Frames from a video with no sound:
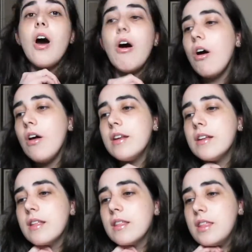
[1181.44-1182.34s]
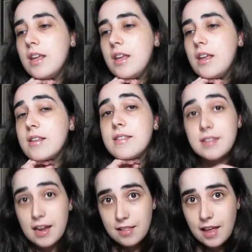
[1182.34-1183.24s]
On the
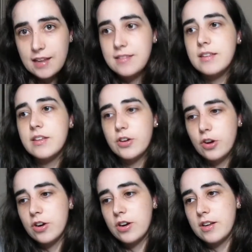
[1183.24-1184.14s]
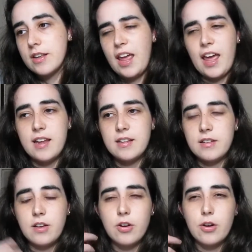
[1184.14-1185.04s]
satellite, Kern and
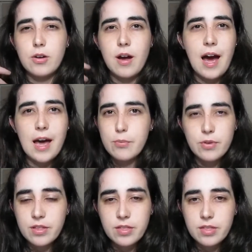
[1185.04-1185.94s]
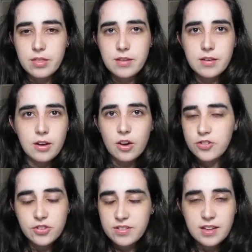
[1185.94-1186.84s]
her hybrid
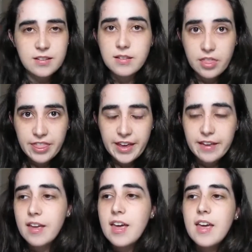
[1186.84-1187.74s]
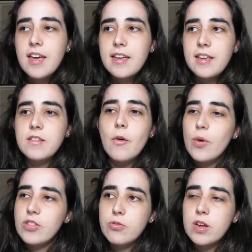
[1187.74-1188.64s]
consciousness thing is
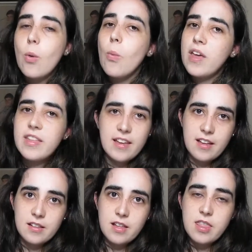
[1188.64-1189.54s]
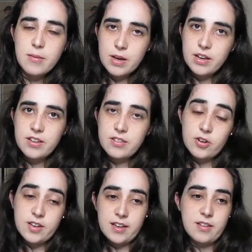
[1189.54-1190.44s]
wondering why the hell the monkeys are
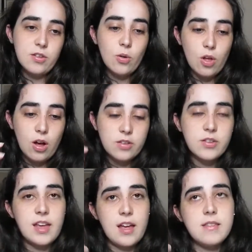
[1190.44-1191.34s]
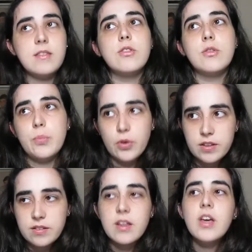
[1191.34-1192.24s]
taking so long to get to the
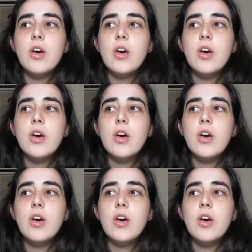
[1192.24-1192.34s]
point